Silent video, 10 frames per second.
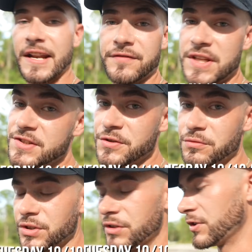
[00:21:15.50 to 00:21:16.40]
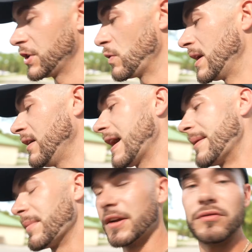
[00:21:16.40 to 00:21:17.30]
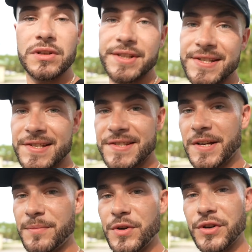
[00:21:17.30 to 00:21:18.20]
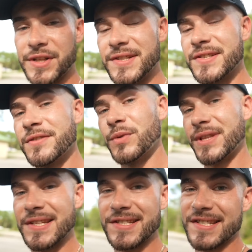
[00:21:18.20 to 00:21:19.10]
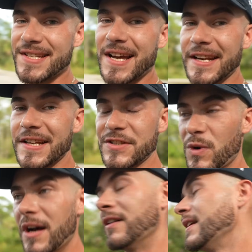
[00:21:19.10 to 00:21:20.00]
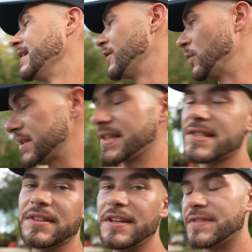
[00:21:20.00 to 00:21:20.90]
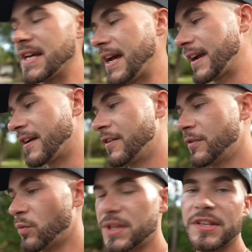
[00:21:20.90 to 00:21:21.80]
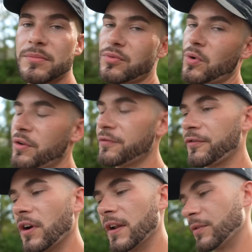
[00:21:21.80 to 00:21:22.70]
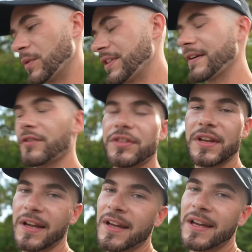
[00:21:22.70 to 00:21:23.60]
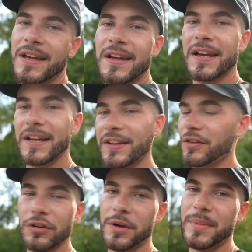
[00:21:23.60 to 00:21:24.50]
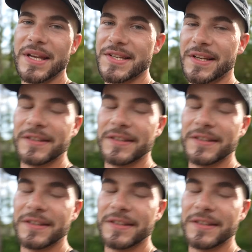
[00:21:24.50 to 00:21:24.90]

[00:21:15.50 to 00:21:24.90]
if these do really well, I might release some hoodies with this design as well. With the sleeve tag, with the embroidered front, with everything, and they'll look amazing.